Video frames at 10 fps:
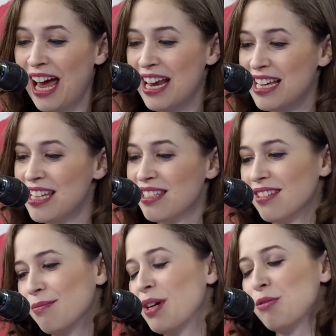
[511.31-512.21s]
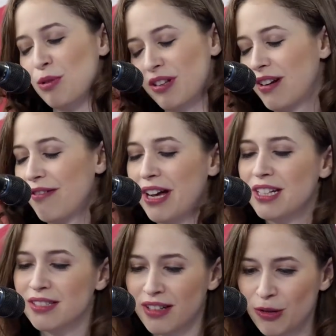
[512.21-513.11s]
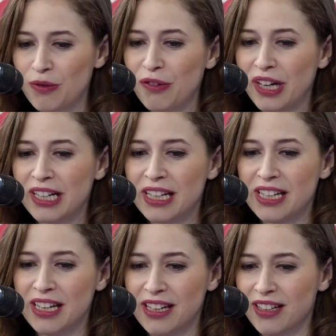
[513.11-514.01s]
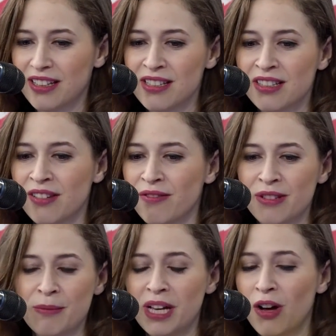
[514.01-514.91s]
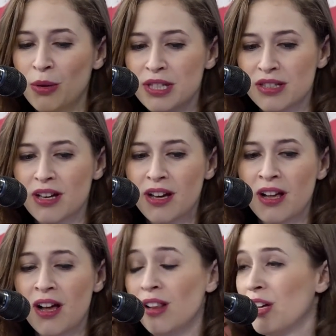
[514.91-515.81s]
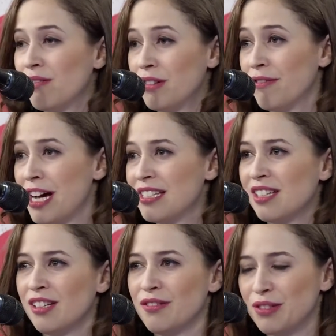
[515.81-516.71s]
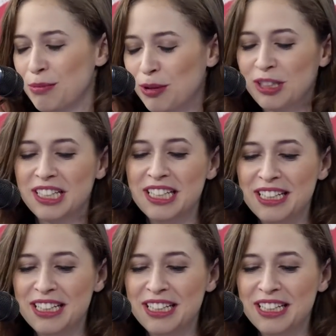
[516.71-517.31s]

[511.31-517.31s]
And he's much more than a fan. He's a good friend, and he is giving me always a lot of advice, a lot of support.